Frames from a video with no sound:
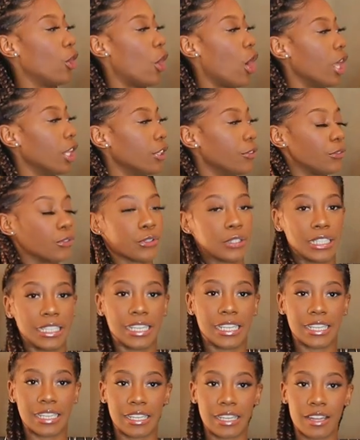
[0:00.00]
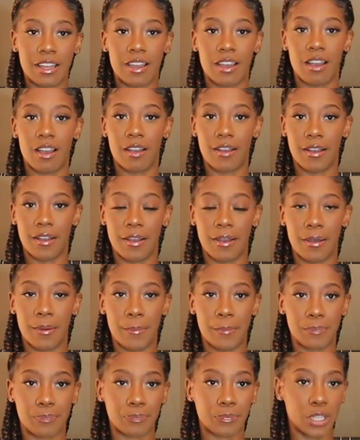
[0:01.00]
olive green
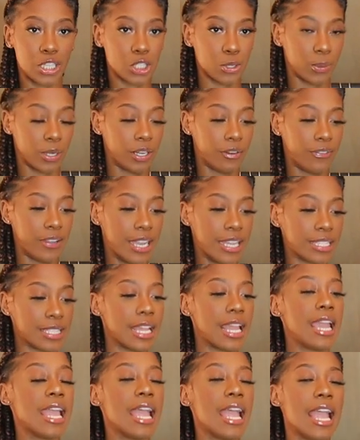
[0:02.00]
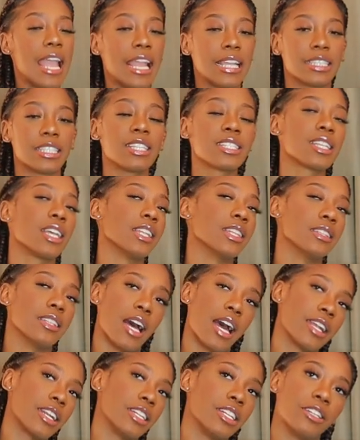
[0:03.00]
um, sweater vest and there's a
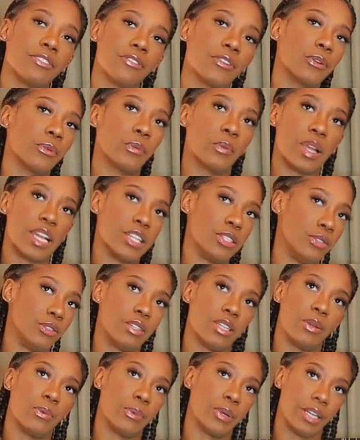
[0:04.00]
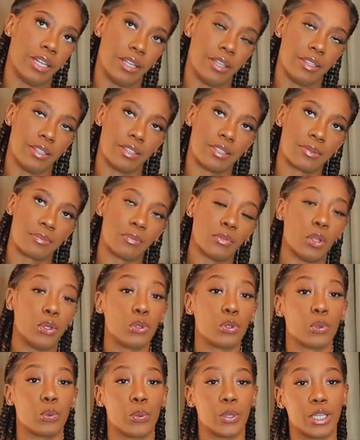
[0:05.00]
lot of different ways you can wear this.
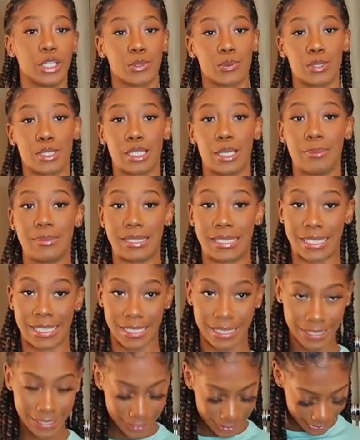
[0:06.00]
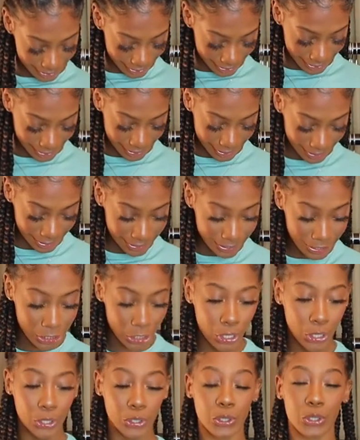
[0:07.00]
You can wear this with some skinny jeans,
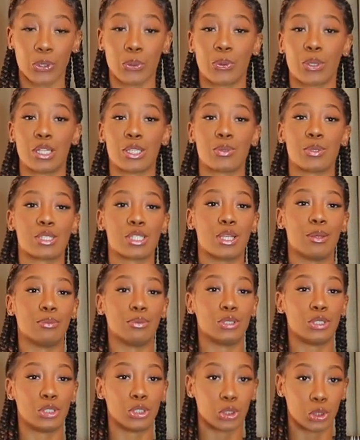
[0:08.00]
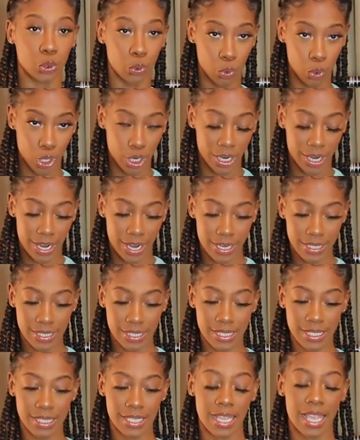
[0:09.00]
you can wear this with some
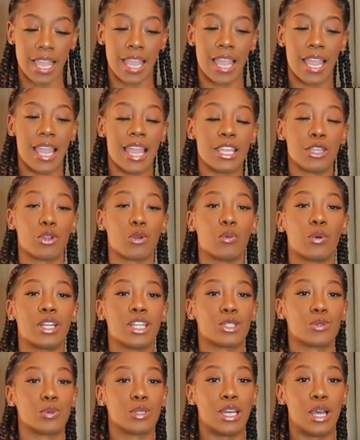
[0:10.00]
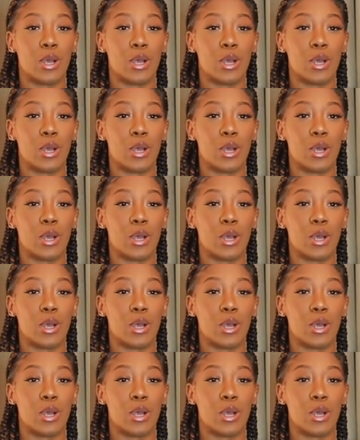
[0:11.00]
shorts, you can wear this with